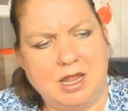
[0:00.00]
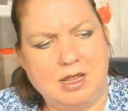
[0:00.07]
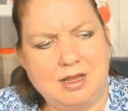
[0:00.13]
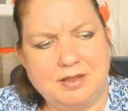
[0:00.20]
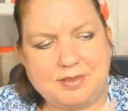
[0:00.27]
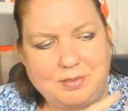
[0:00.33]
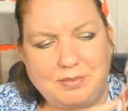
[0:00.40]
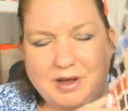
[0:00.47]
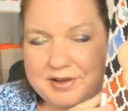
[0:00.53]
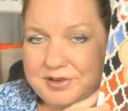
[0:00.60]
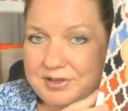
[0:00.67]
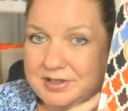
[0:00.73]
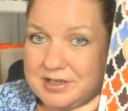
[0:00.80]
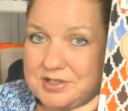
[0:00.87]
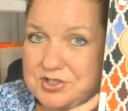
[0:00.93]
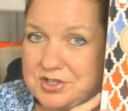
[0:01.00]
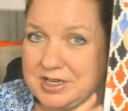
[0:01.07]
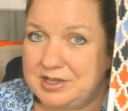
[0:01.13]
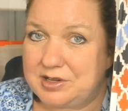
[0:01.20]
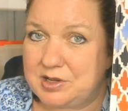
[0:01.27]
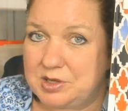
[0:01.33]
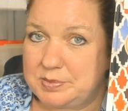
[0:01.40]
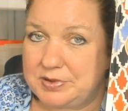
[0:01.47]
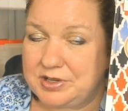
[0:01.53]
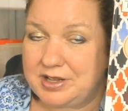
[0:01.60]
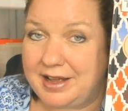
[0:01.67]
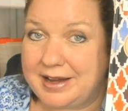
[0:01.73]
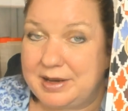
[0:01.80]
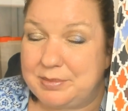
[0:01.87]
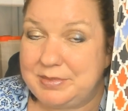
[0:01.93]
The Modern Tagine Cookbook.
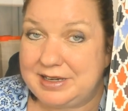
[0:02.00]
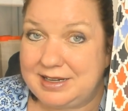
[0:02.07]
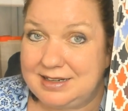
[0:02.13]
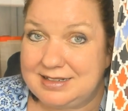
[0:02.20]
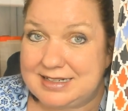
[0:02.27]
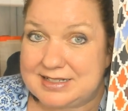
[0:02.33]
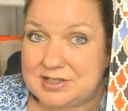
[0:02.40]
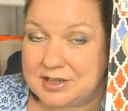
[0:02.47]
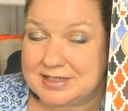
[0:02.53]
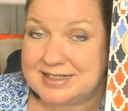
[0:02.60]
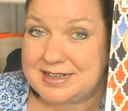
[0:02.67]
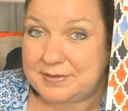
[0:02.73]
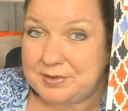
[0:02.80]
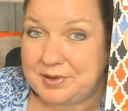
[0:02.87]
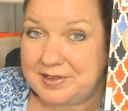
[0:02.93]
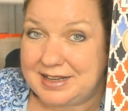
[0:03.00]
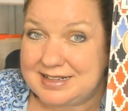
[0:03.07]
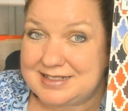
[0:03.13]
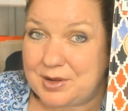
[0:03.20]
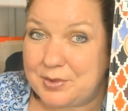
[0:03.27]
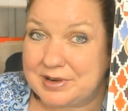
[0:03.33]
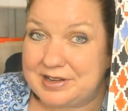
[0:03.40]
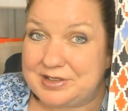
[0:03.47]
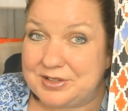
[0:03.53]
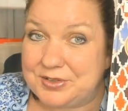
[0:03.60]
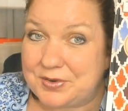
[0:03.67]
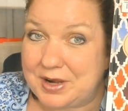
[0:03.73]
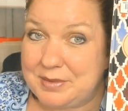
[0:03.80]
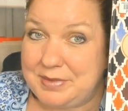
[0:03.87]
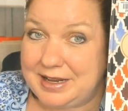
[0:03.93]
I immediately saw several things I wanted to
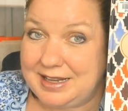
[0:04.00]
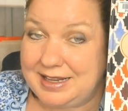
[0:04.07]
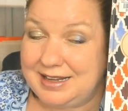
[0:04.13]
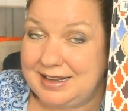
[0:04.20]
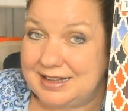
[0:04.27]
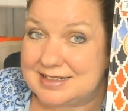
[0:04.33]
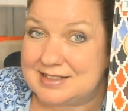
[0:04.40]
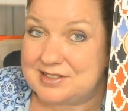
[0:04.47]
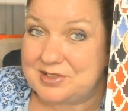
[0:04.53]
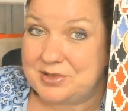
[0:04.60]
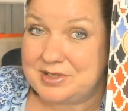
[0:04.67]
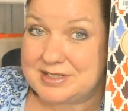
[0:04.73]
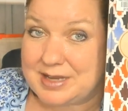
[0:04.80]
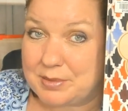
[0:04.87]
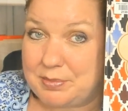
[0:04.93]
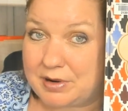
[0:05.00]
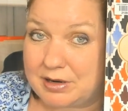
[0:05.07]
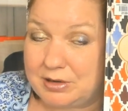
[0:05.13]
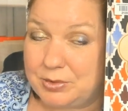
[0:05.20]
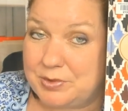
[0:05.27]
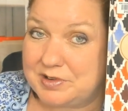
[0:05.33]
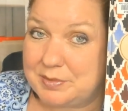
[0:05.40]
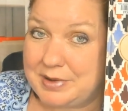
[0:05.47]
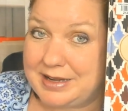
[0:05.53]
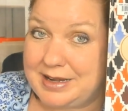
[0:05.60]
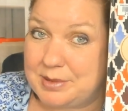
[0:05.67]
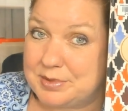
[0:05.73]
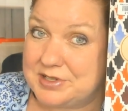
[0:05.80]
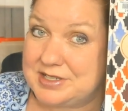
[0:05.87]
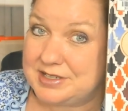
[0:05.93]
try making as soon as I borrow one of my
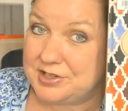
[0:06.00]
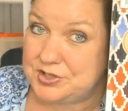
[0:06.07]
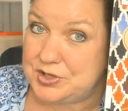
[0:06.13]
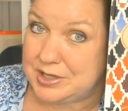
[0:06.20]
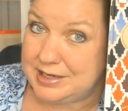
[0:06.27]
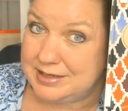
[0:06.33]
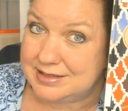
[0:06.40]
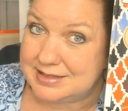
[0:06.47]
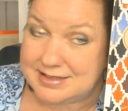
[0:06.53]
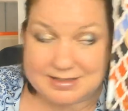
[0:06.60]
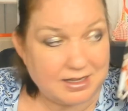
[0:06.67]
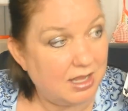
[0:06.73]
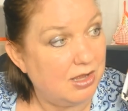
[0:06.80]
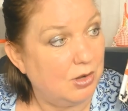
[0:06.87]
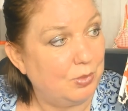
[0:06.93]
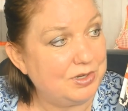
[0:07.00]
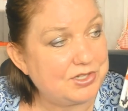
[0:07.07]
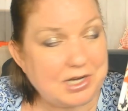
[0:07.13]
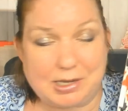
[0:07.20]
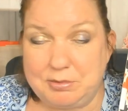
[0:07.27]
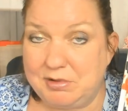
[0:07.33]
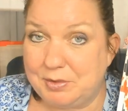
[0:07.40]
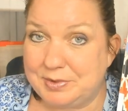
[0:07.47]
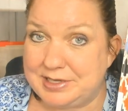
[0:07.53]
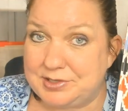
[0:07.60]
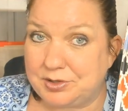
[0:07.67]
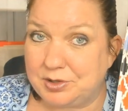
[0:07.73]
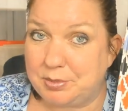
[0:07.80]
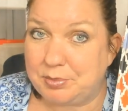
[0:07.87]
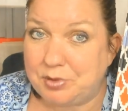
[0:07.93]
neighbor's tagines, which I will
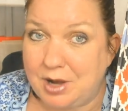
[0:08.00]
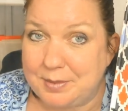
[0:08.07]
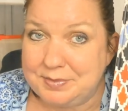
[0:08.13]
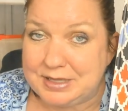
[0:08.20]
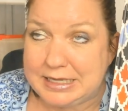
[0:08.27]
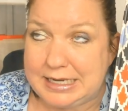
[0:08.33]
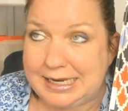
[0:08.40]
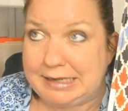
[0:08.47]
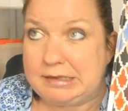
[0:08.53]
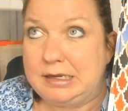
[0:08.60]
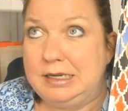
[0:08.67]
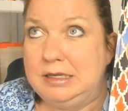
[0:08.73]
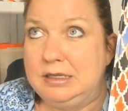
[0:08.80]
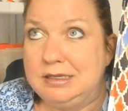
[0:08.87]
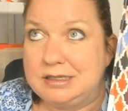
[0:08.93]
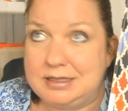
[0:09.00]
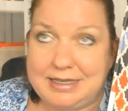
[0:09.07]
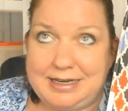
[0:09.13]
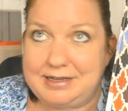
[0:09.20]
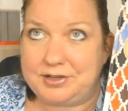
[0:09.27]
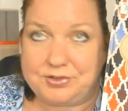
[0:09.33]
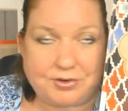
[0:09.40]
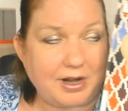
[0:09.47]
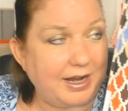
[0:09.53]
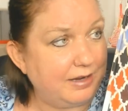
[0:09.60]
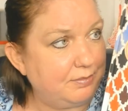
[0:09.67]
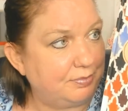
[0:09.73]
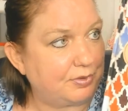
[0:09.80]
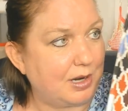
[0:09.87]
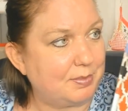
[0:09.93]
return promptly and cleaned and
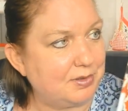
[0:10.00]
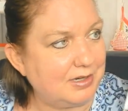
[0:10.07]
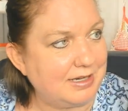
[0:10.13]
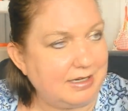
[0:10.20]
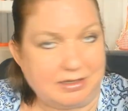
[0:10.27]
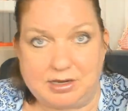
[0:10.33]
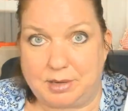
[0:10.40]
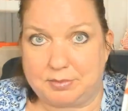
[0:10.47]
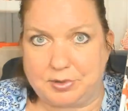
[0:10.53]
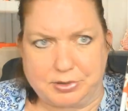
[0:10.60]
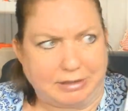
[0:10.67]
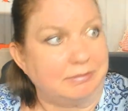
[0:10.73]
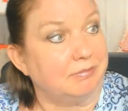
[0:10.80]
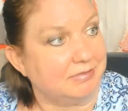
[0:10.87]
dried properly and not broken.